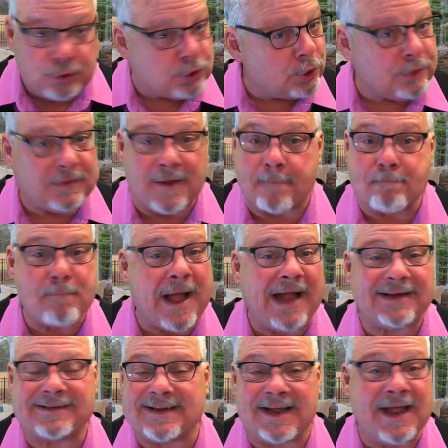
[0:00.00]
took them
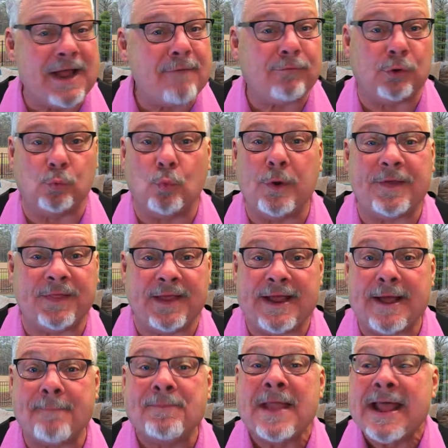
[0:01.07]
back to heaven with
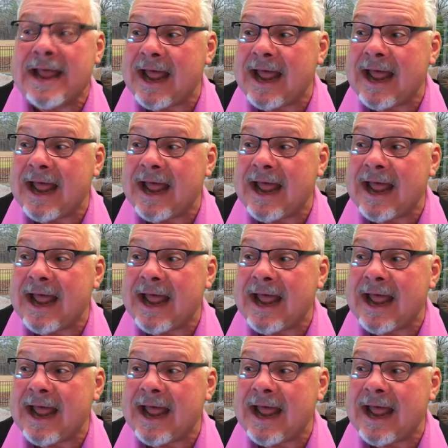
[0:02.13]
him.